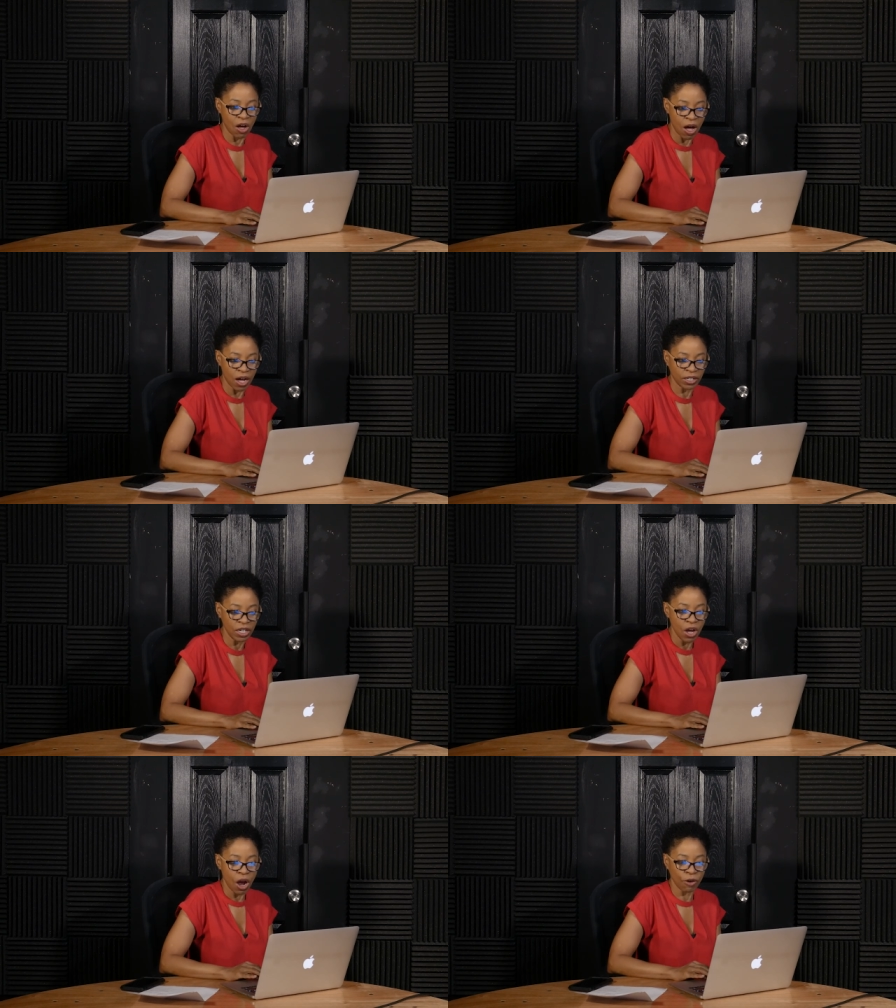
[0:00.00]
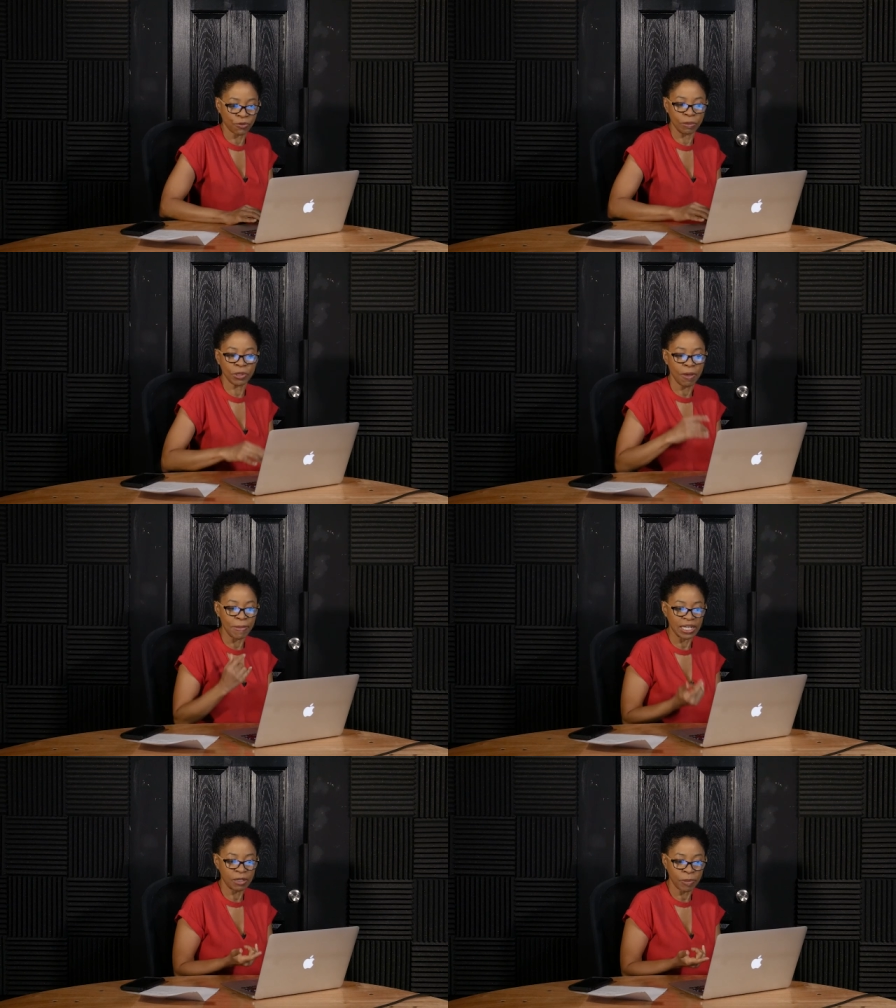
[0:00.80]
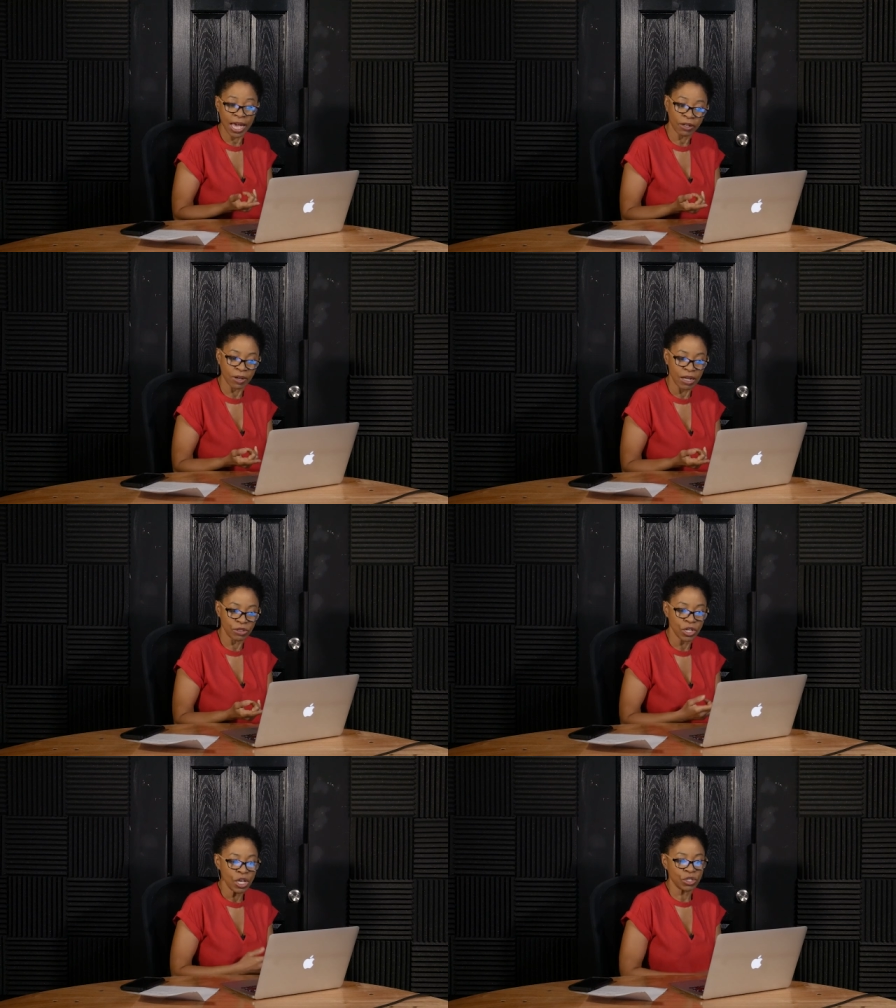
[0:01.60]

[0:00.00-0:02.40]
on are from comedic backgrounds.